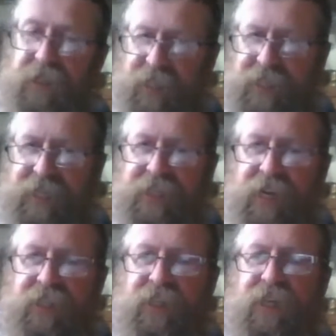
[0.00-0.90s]
in
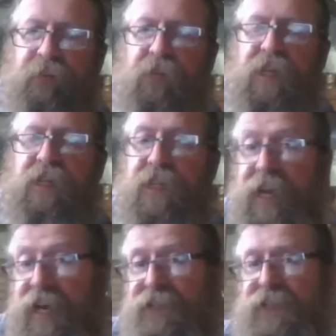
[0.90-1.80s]
Antarctica. They
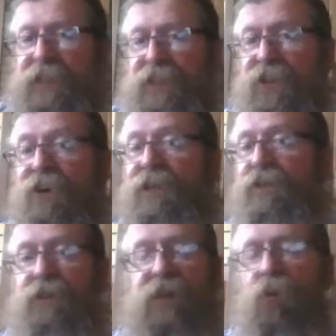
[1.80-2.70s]
can't take this
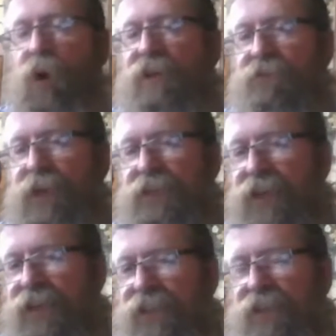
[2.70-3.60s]
ice away from
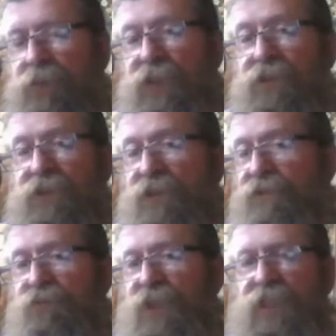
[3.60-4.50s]
Antarctica because
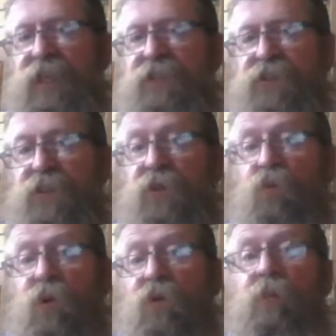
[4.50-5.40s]
it gets too
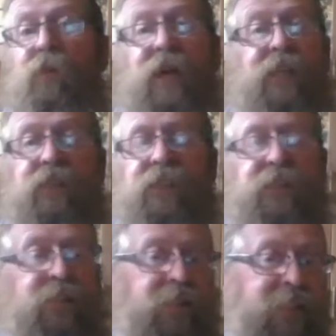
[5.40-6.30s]
warm and it
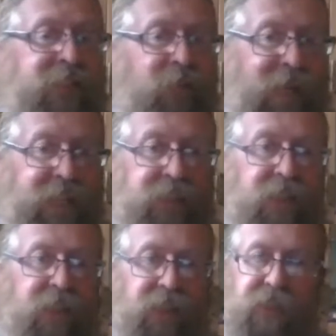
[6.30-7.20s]
just dissipates.
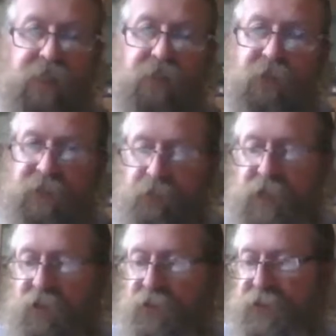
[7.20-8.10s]
When it
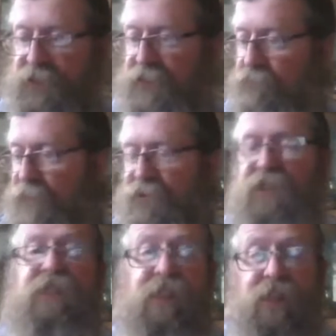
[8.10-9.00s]
melts
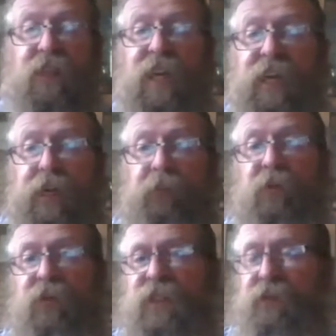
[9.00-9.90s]
into thin air,
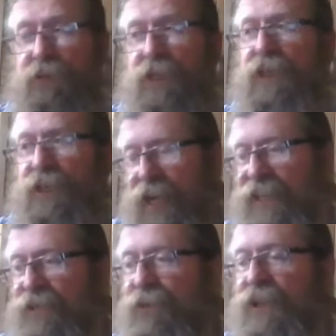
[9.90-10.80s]
which
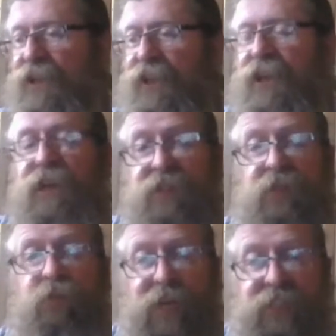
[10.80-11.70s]
has me thinking
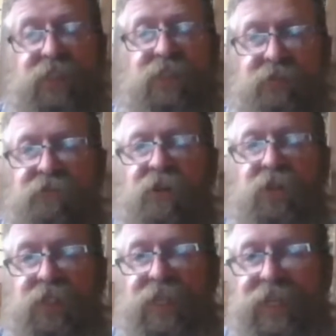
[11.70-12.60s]
it's basically
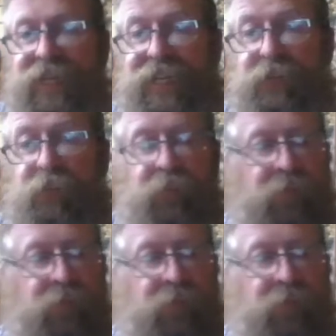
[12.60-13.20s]
frozen helium.